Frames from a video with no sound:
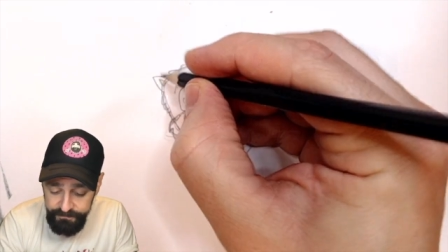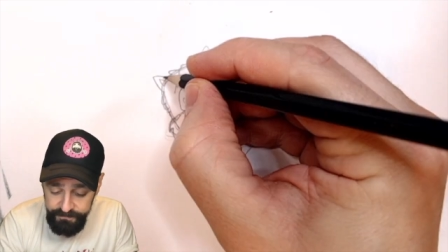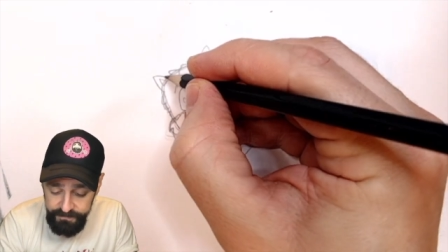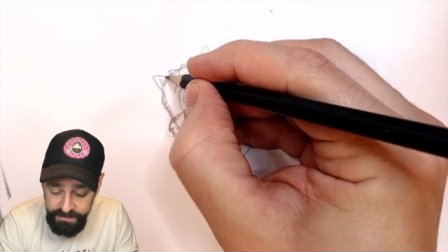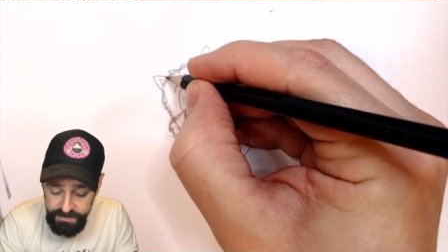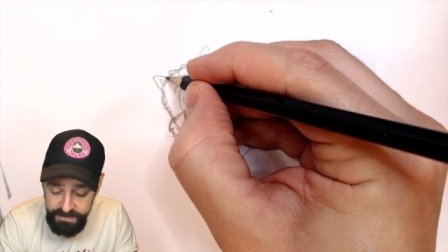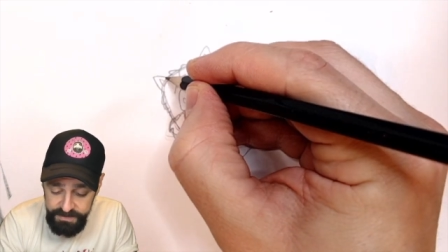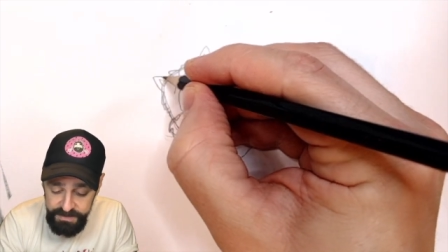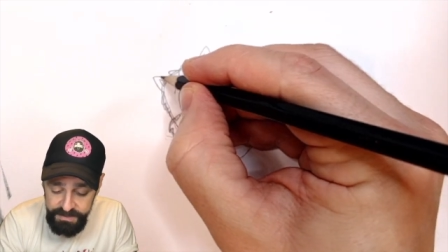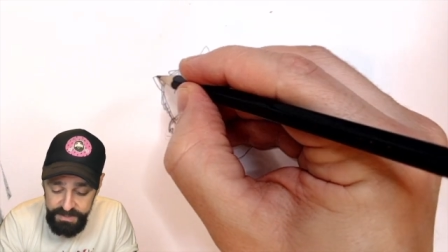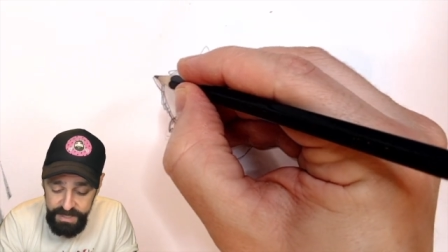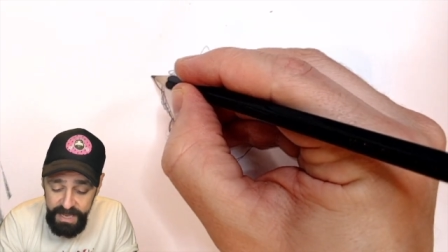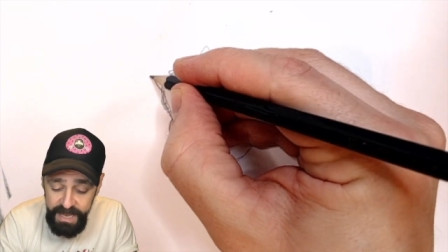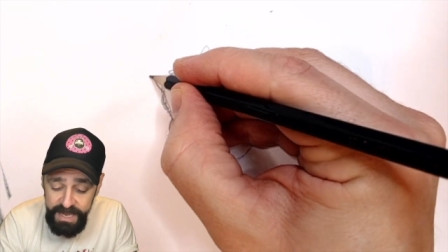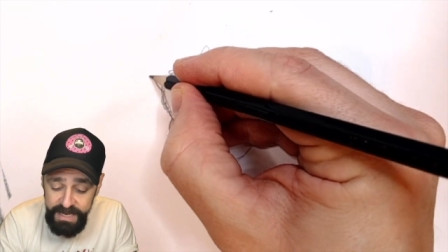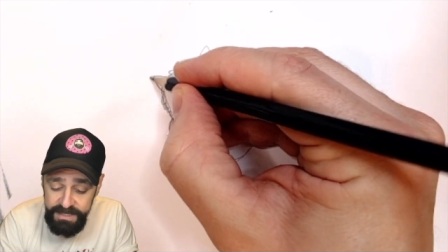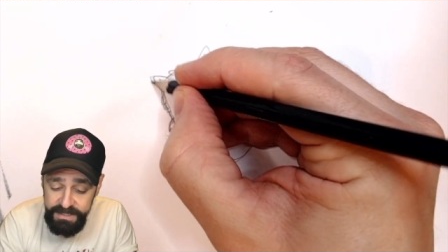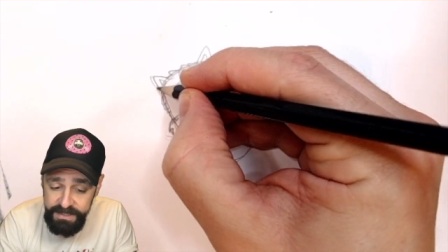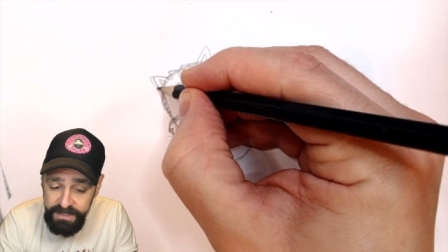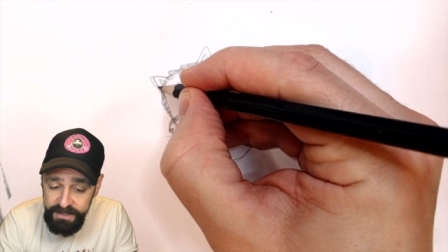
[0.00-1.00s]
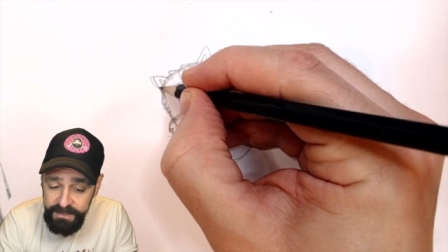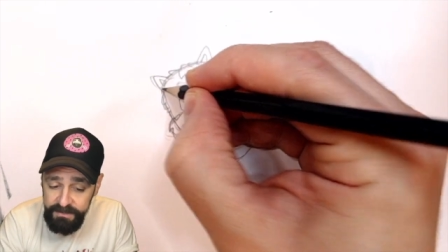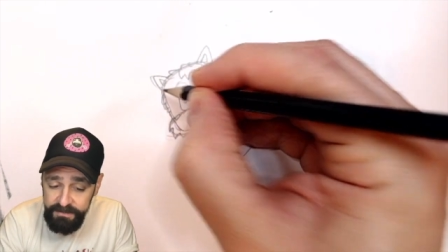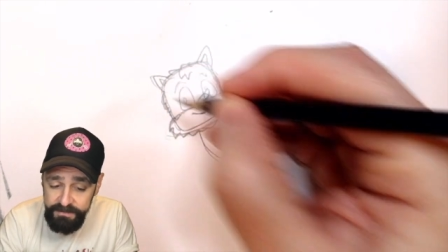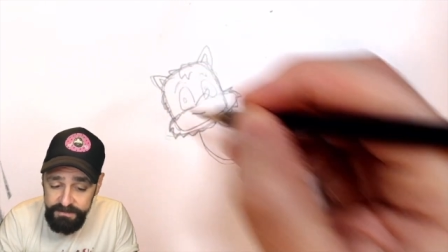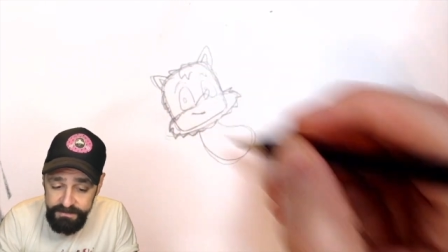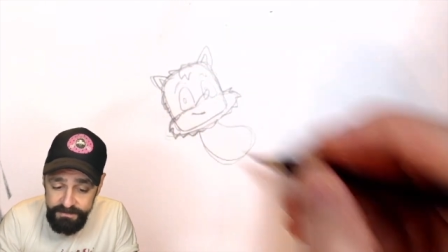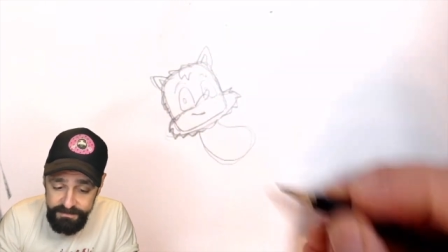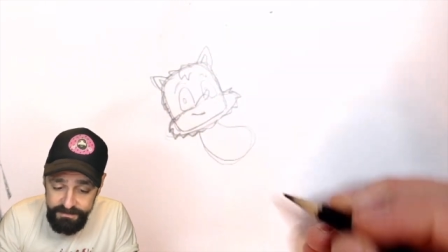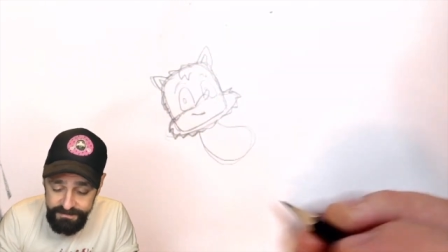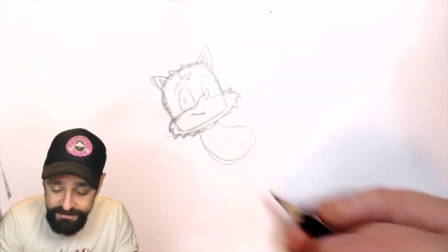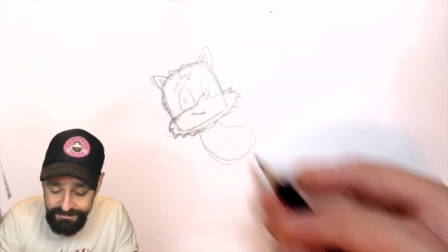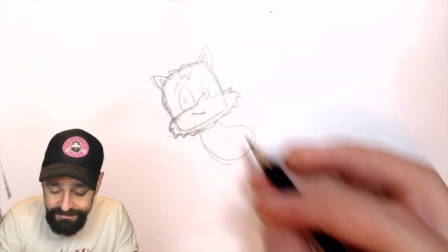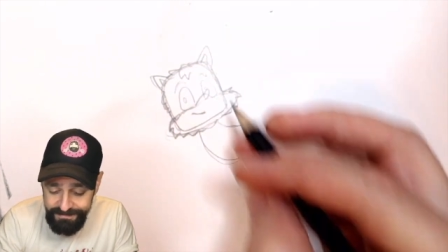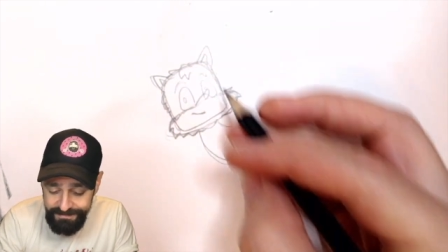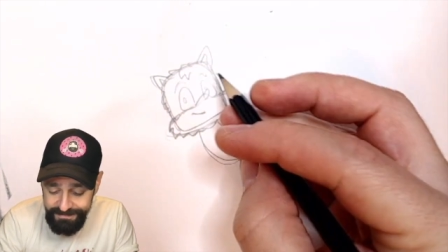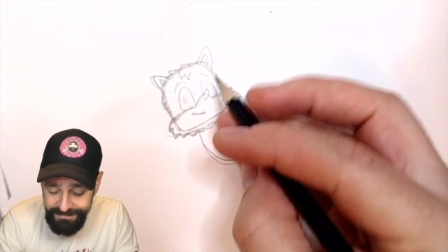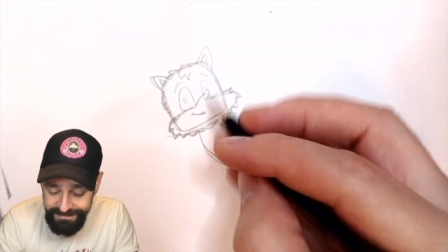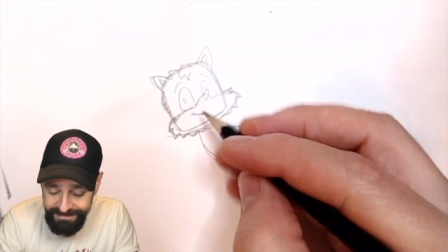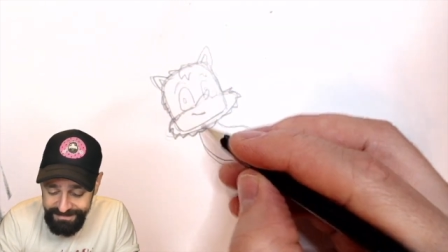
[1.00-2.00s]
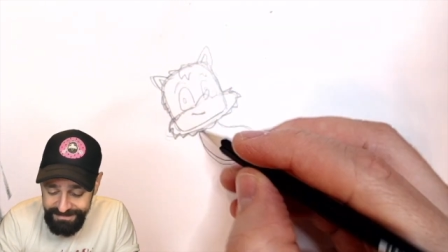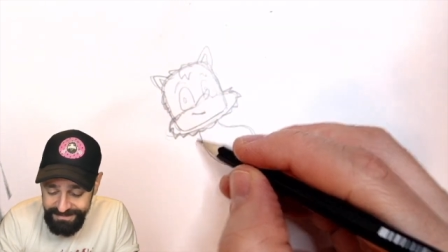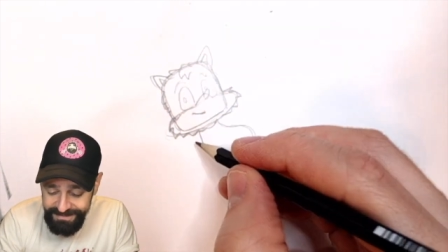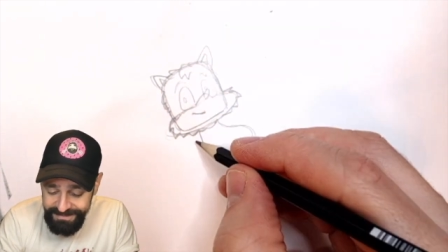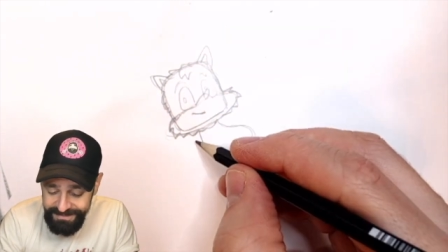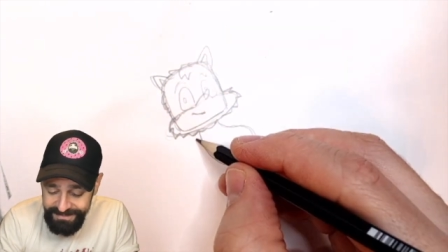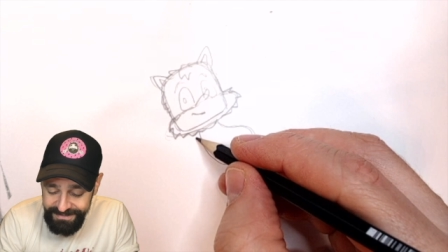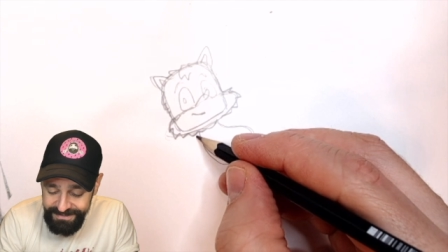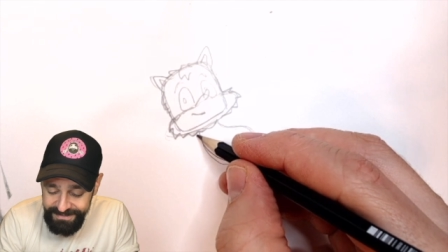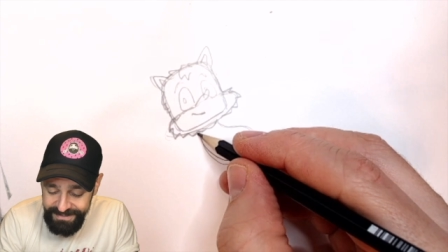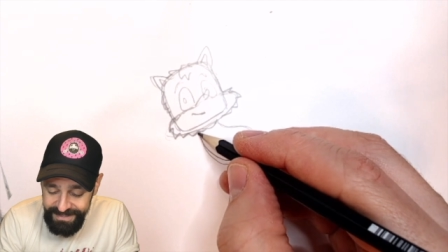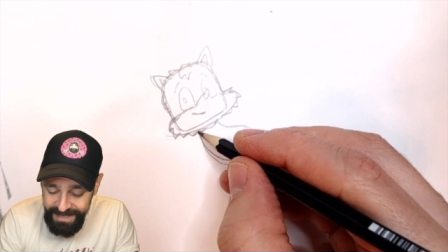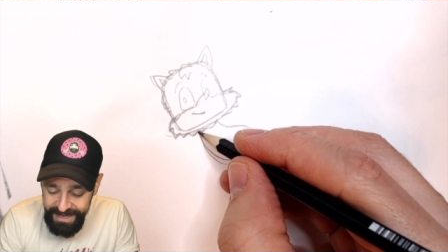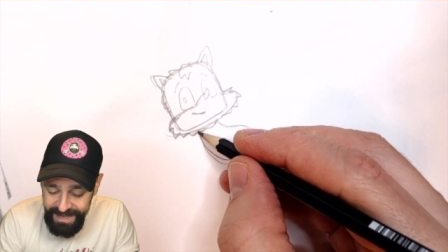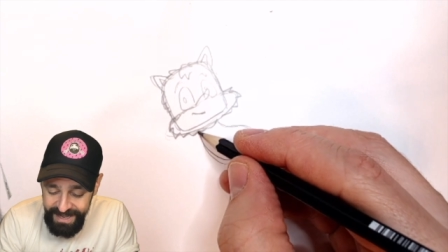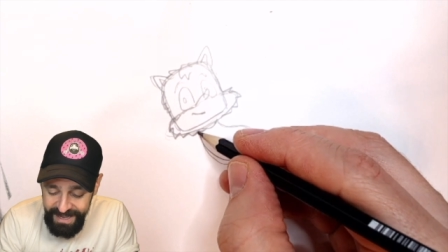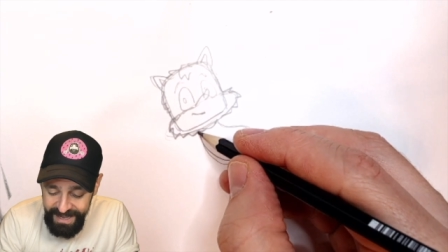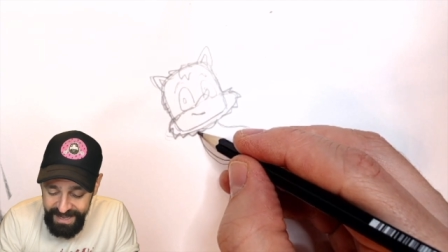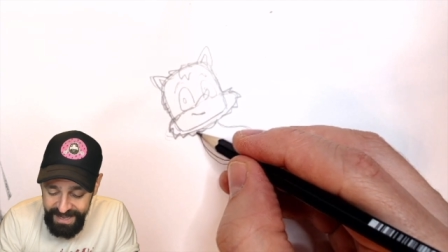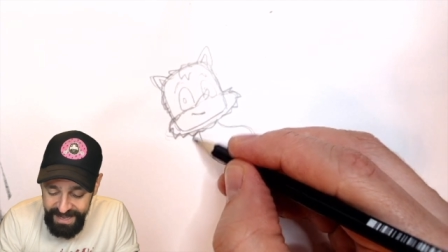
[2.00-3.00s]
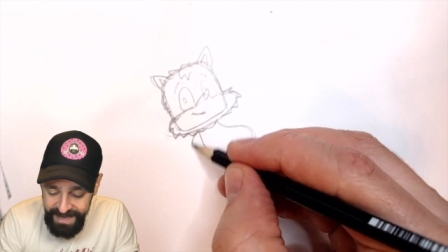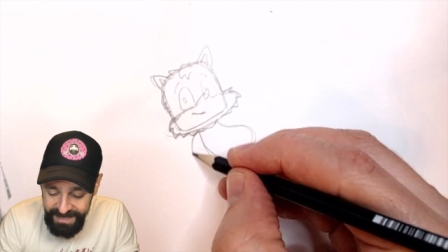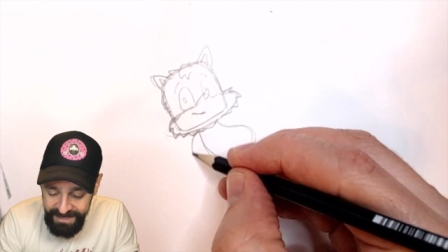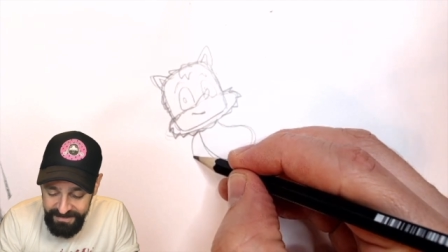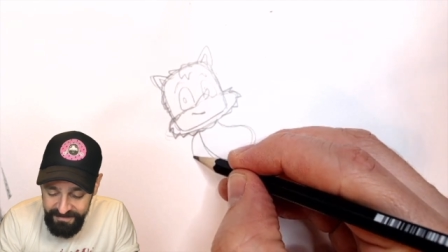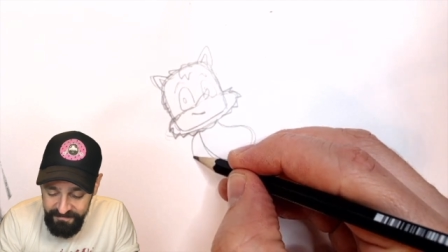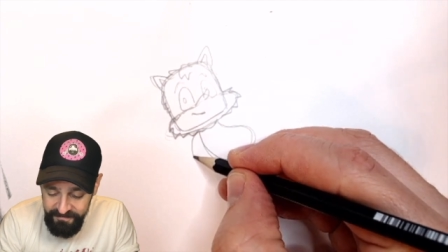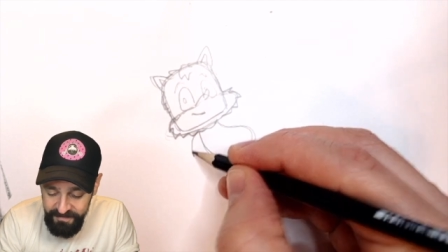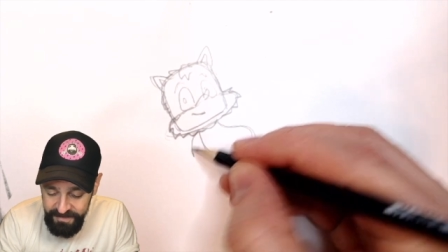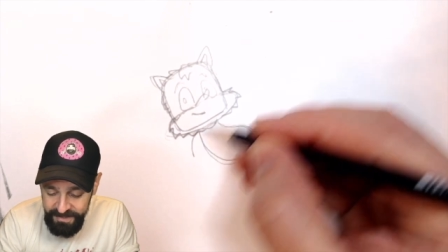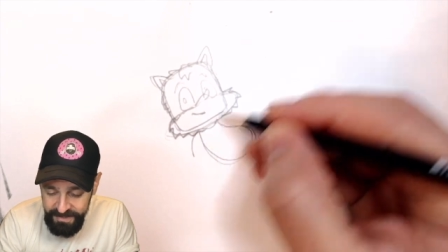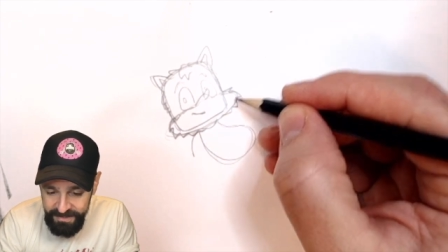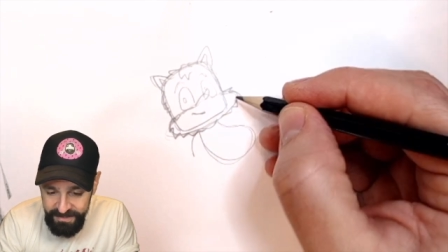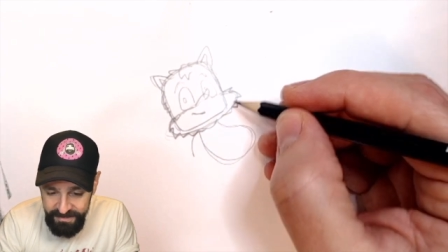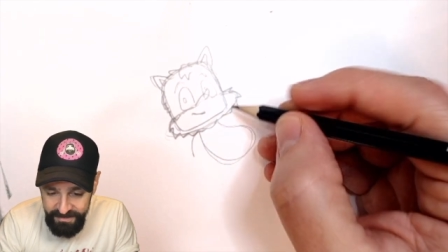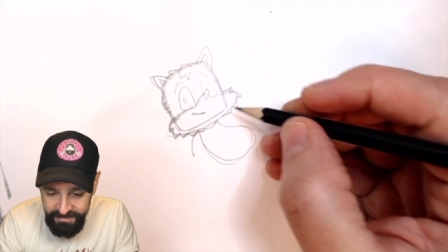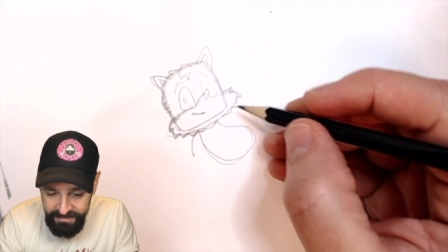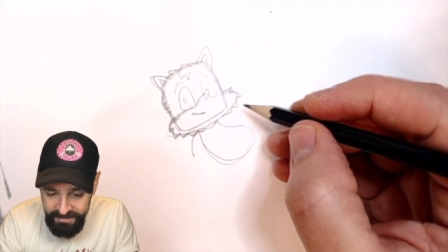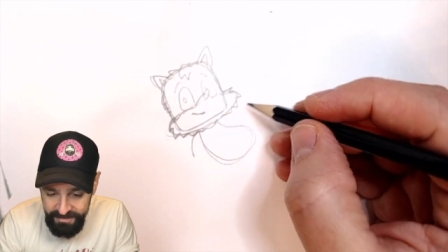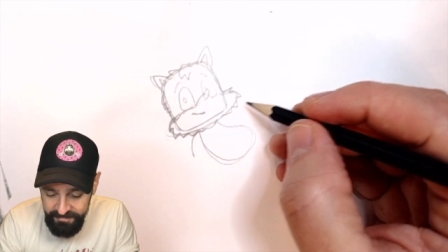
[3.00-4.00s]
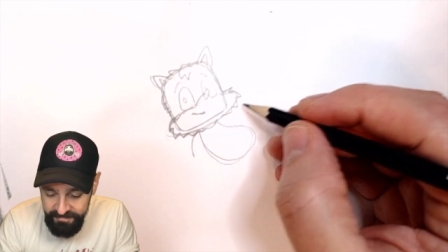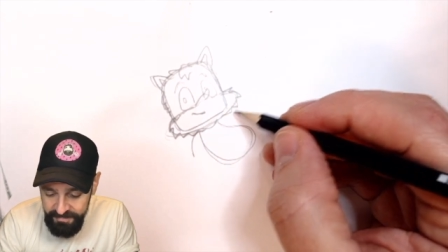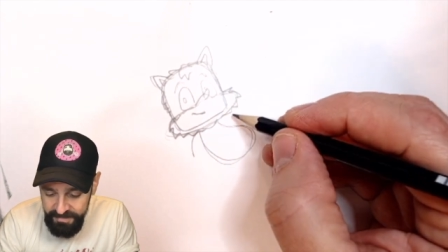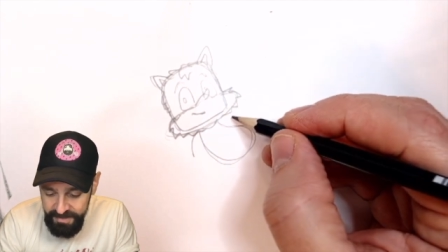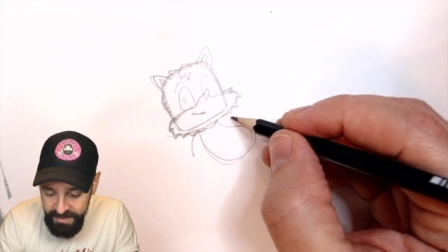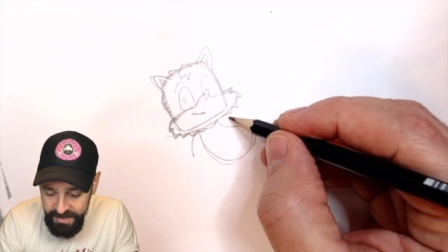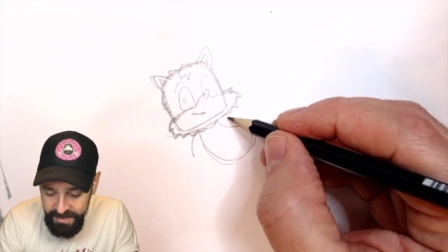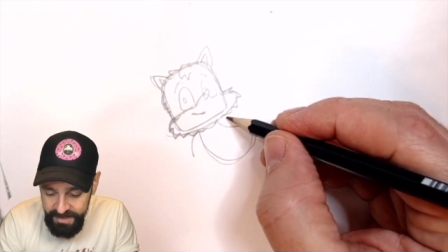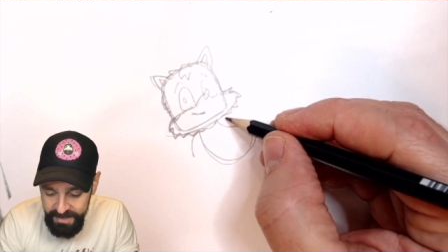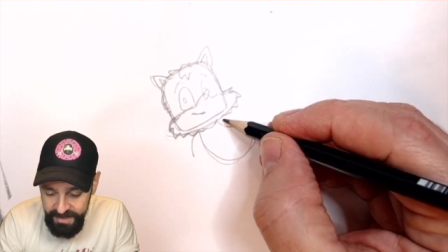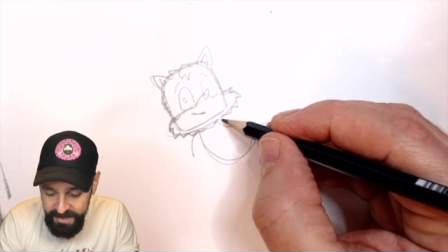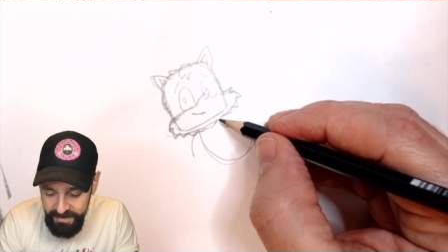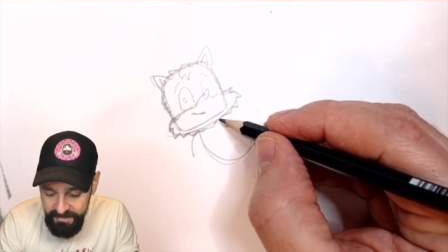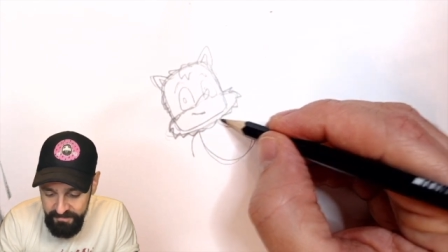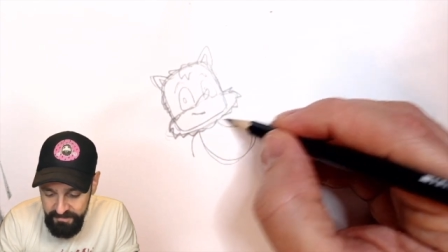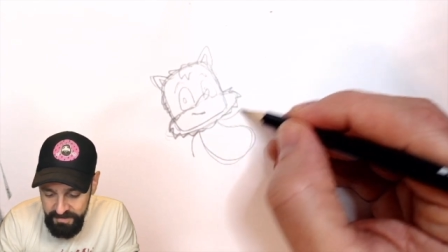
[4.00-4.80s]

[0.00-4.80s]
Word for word: It's just a tails. And going to be one arm there,